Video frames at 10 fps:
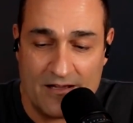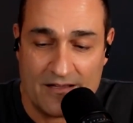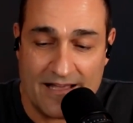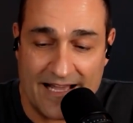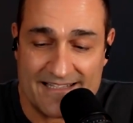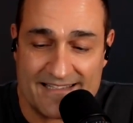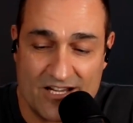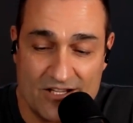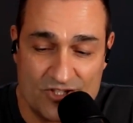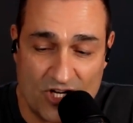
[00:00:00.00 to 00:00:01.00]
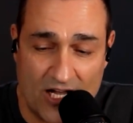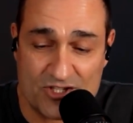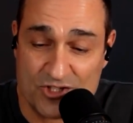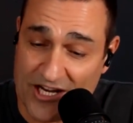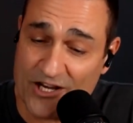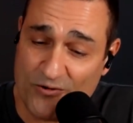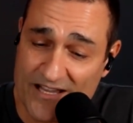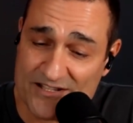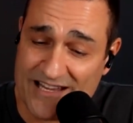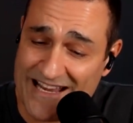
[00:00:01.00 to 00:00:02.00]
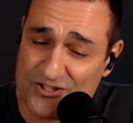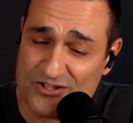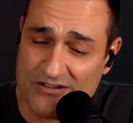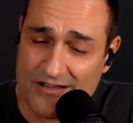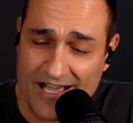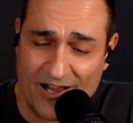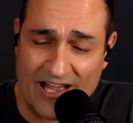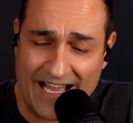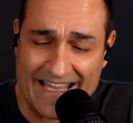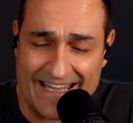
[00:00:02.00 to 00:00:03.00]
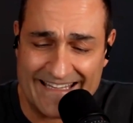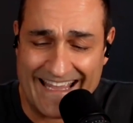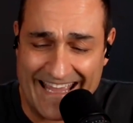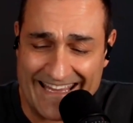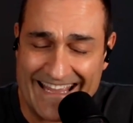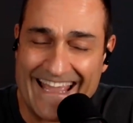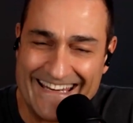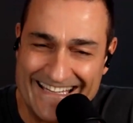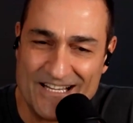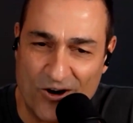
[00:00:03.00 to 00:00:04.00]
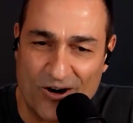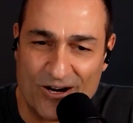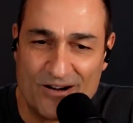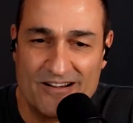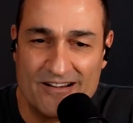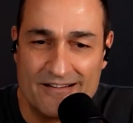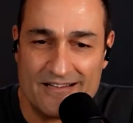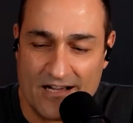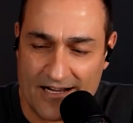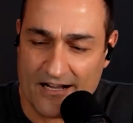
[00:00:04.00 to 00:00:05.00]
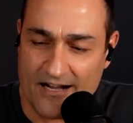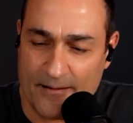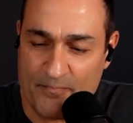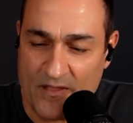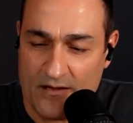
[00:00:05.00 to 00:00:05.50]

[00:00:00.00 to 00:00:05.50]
That's Josh, JoshLinkner.com,